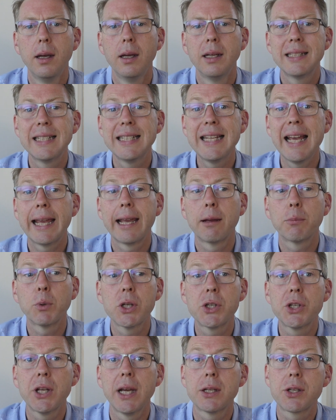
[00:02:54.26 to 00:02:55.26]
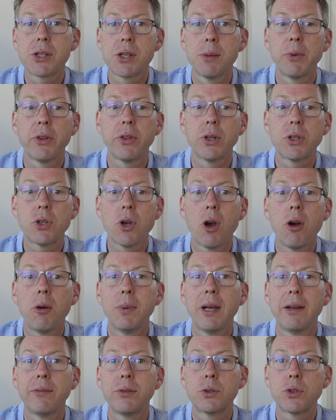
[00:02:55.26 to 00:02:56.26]
Today I'm going to share some of the
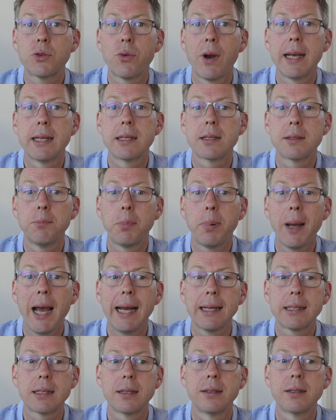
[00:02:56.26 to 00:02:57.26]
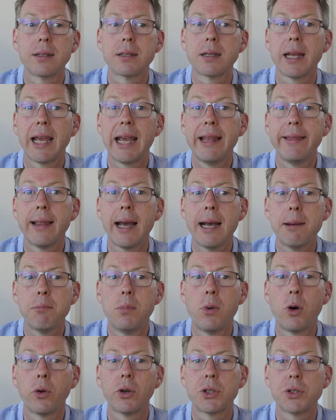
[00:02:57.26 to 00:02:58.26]
top-level trends and patterns in that
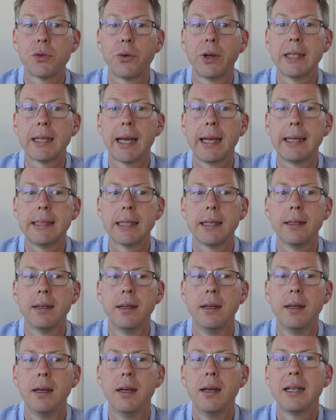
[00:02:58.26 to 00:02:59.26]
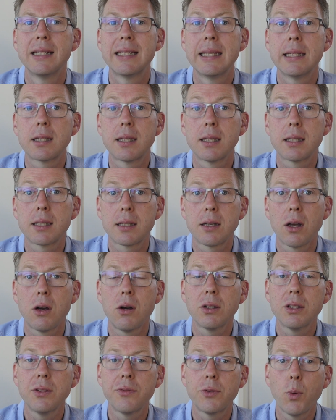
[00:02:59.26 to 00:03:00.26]
monitoring data since the
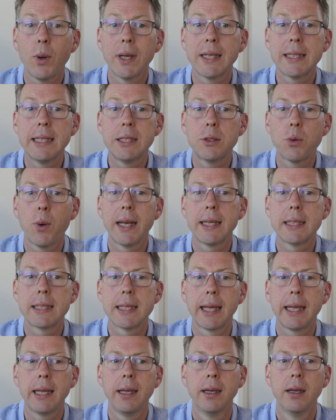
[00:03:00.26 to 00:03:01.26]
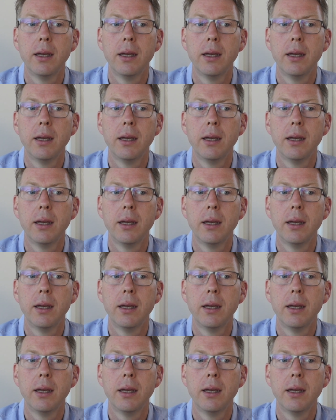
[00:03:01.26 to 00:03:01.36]
start of 2020